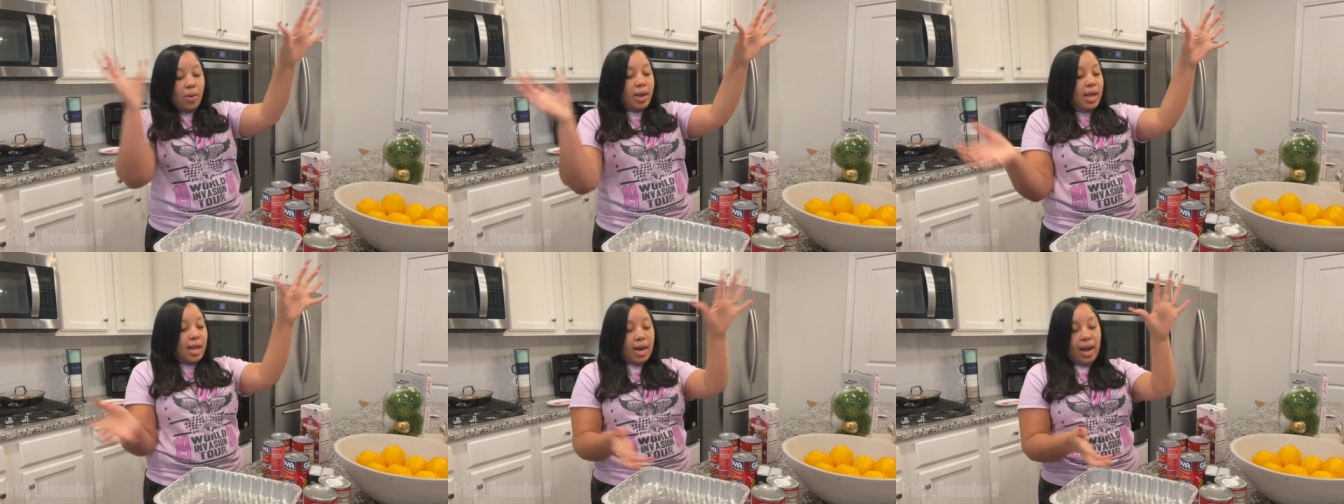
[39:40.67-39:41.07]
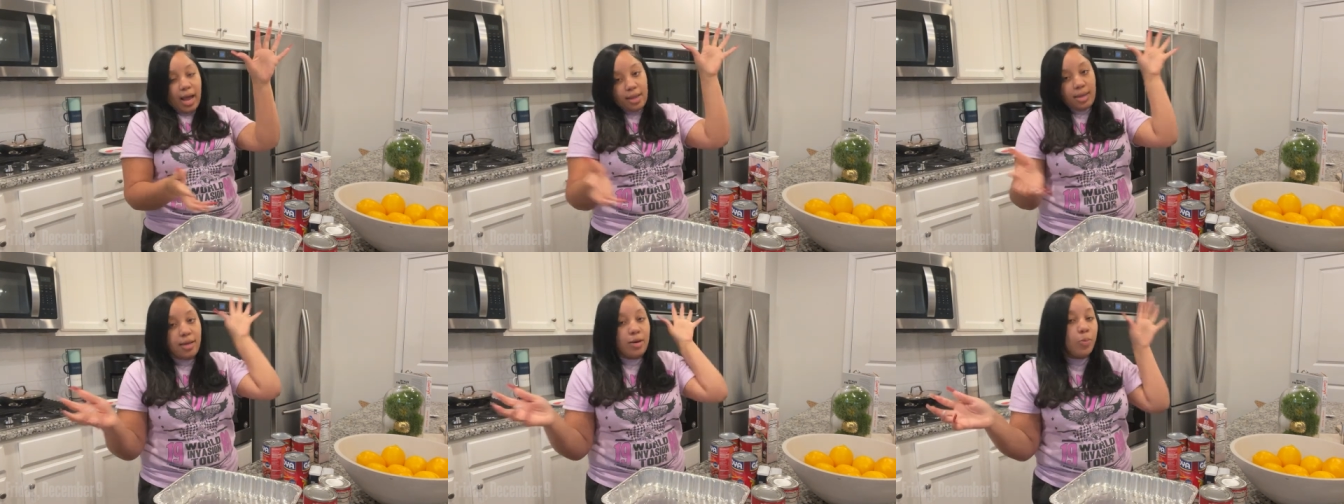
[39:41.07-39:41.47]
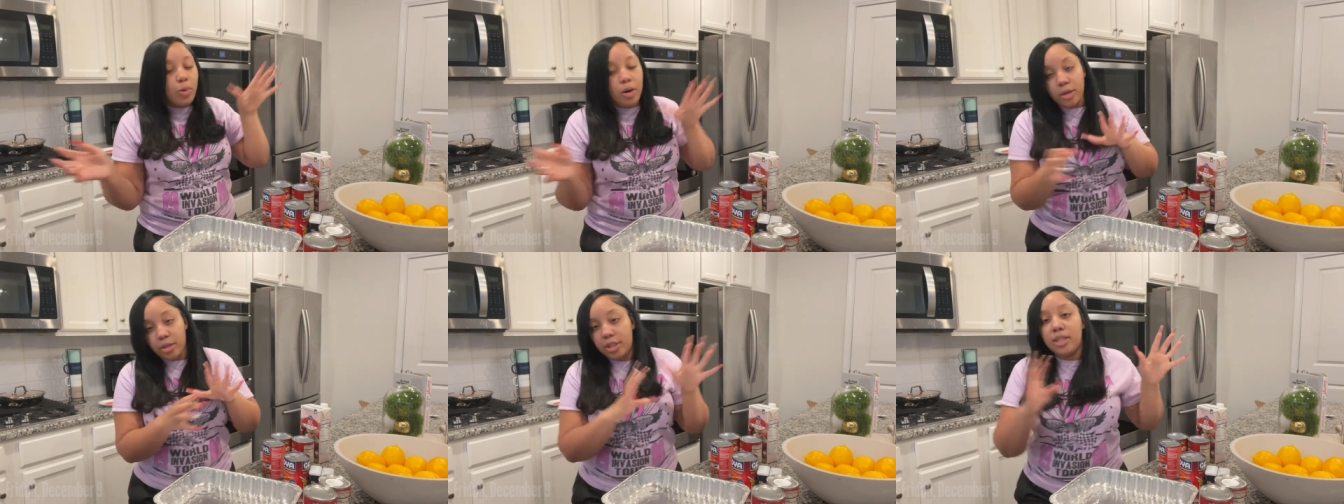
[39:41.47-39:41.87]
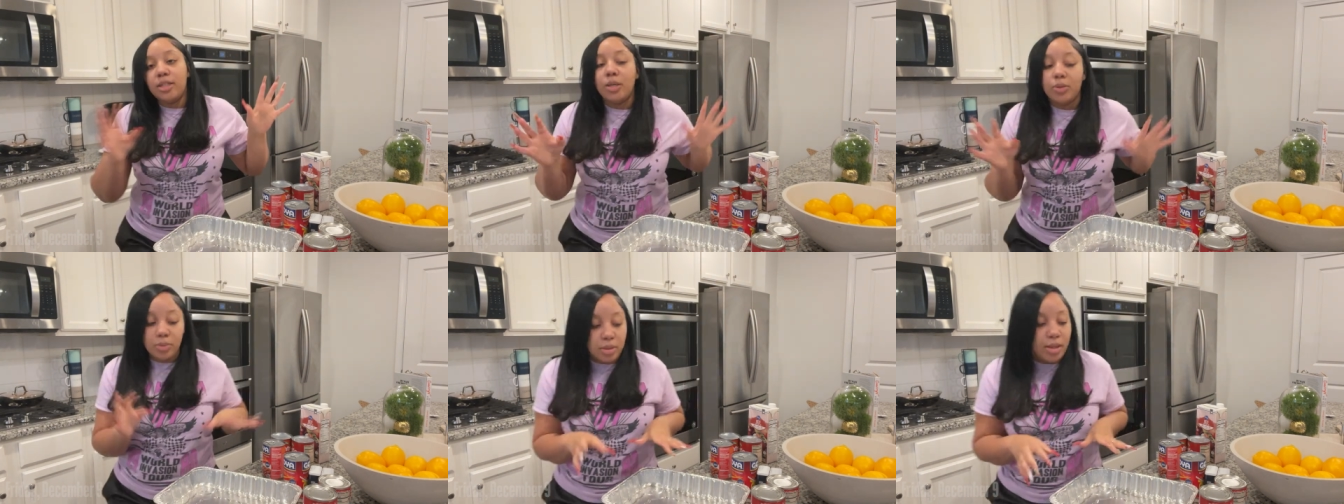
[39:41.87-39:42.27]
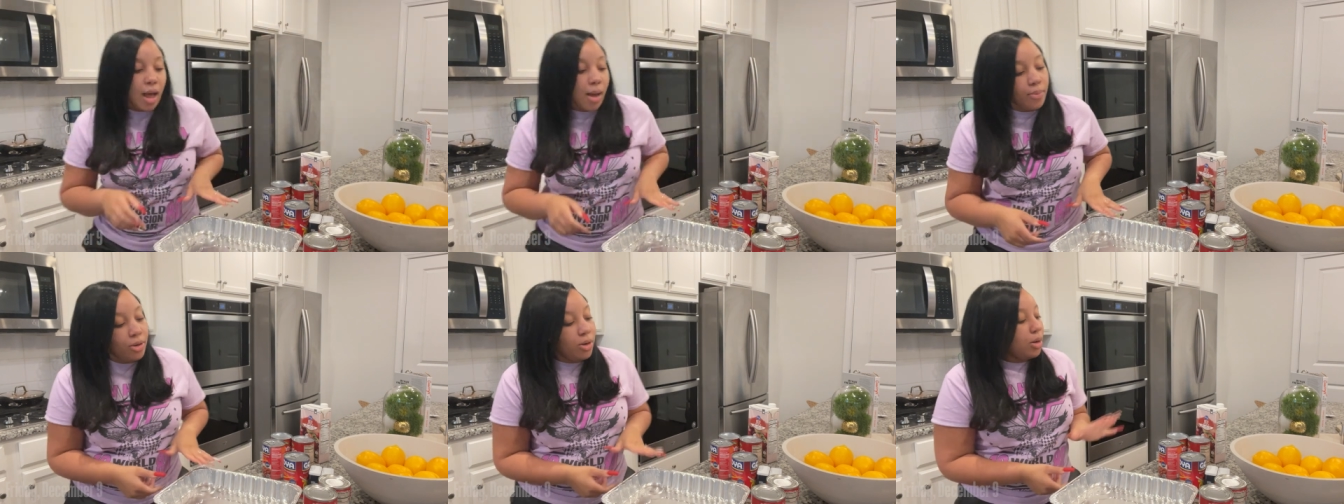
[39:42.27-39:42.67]
and after. The work just don't
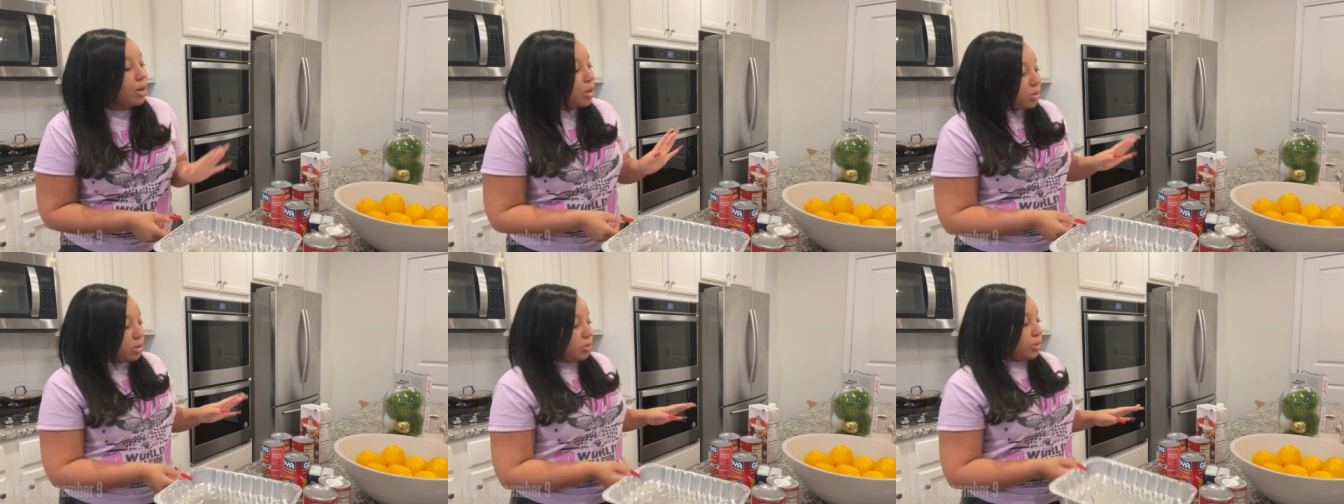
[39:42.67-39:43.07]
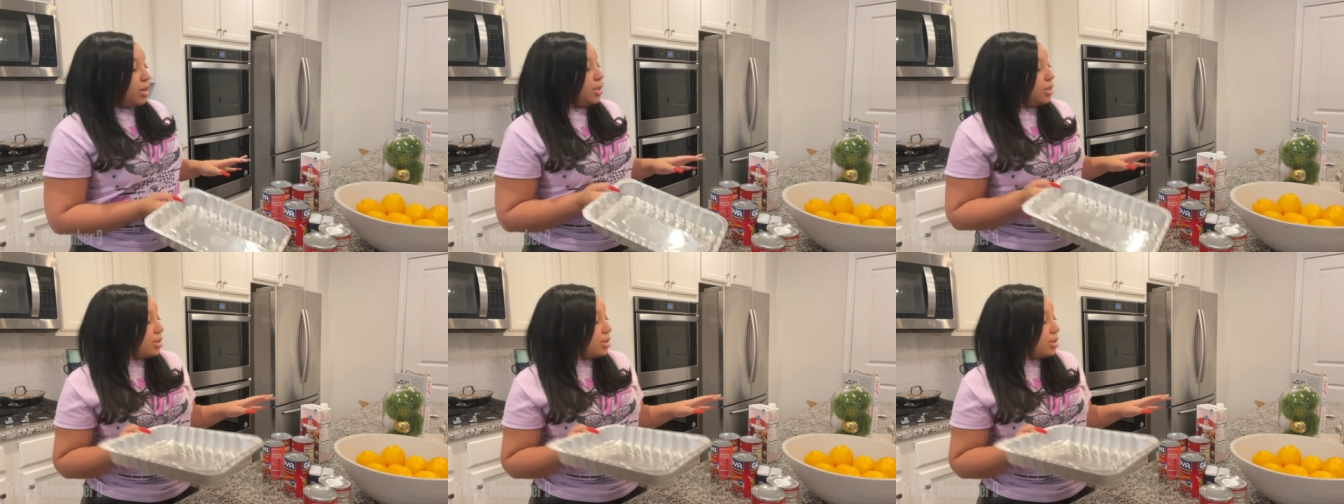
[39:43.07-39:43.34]
stop. The girl always working,